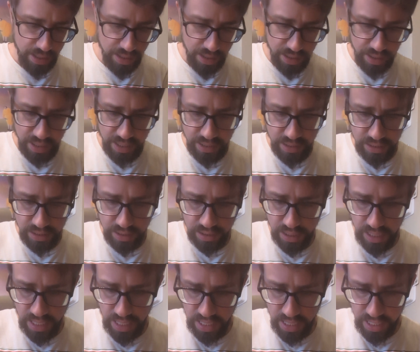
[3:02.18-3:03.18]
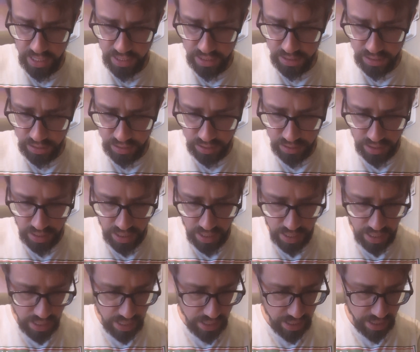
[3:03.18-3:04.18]
this is
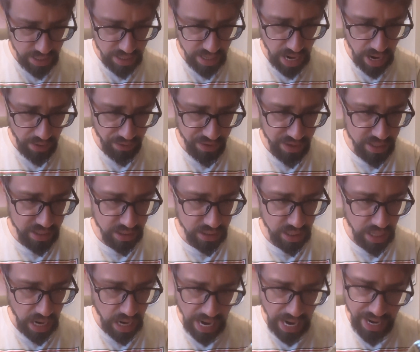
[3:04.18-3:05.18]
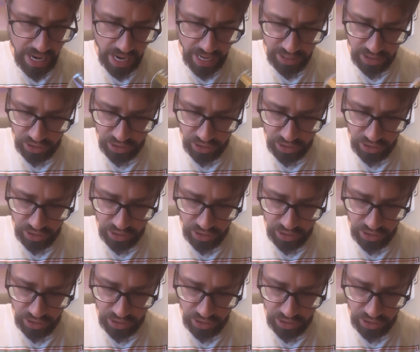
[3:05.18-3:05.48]
now these I